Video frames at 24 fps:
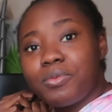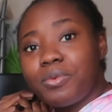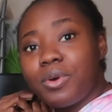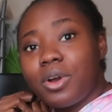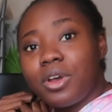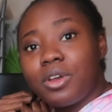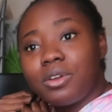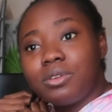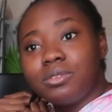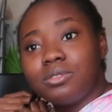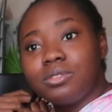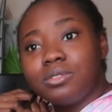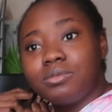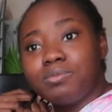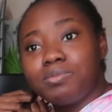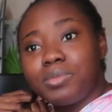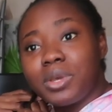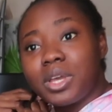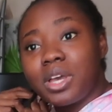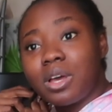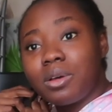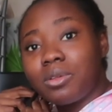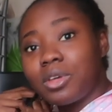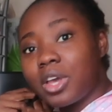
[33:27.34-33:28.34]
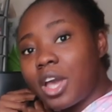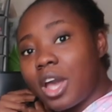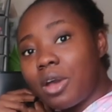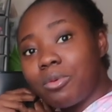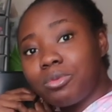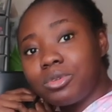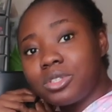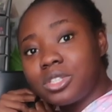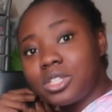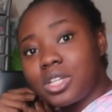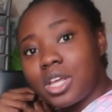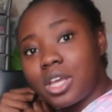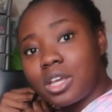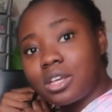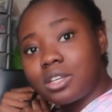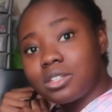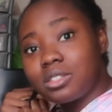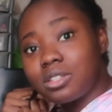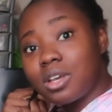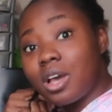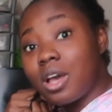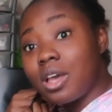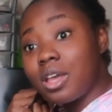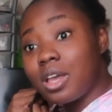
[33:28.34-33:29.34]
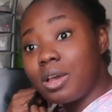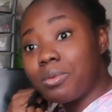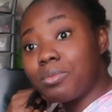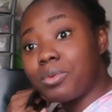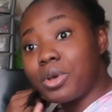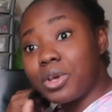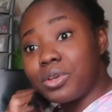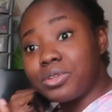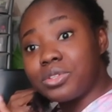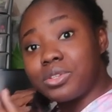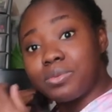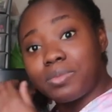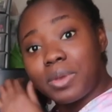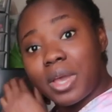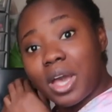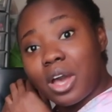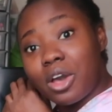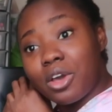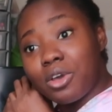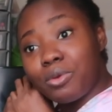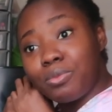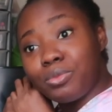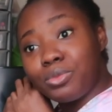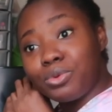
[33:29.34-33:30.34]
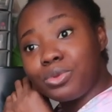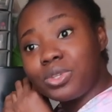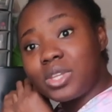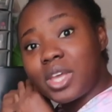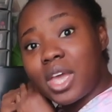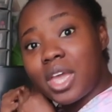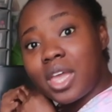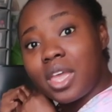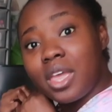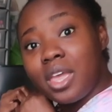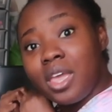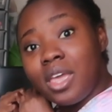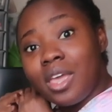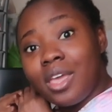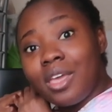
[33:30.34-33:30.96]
won't pick up the camera today because I am going to be at home all day.